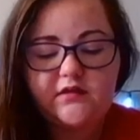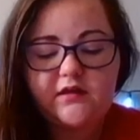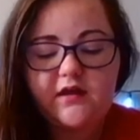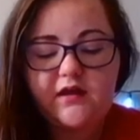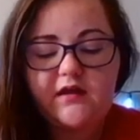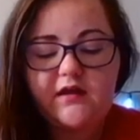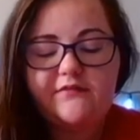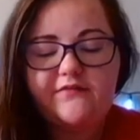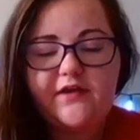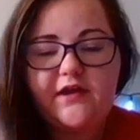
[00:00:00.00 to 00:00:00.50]

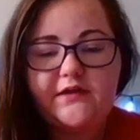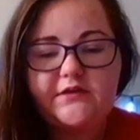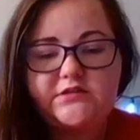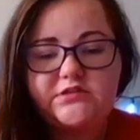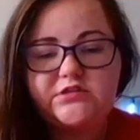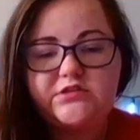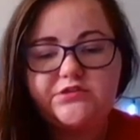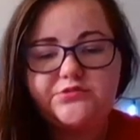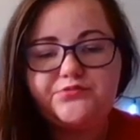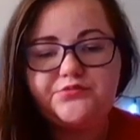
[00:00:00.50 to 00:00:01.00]
I've
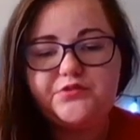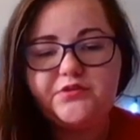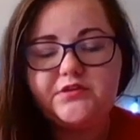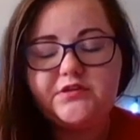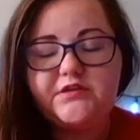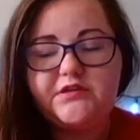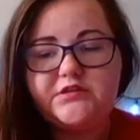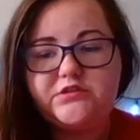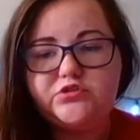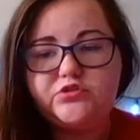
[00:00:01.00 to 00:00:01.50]
actually
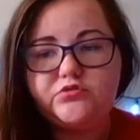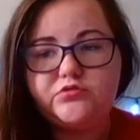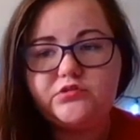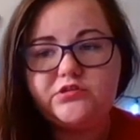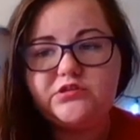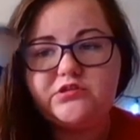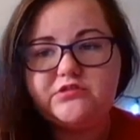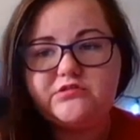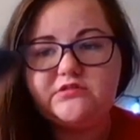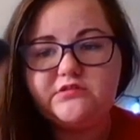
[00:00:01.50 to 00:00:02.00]
really enjoyed
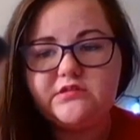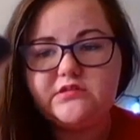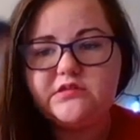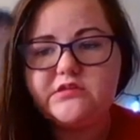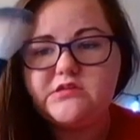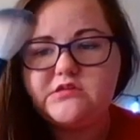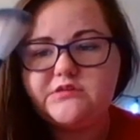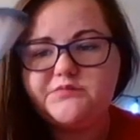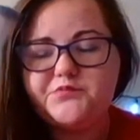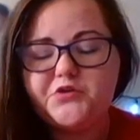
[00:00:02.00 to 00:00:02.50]
using
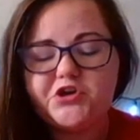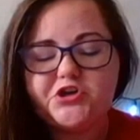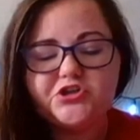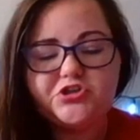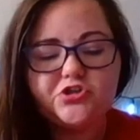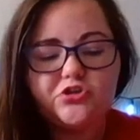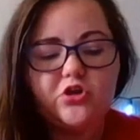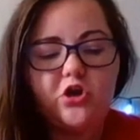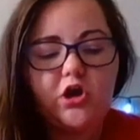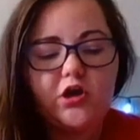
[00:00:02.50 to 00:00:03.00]
this brush
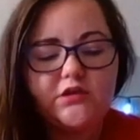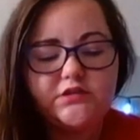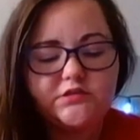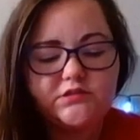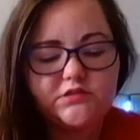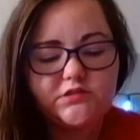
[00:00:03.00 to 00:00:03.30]
a lot.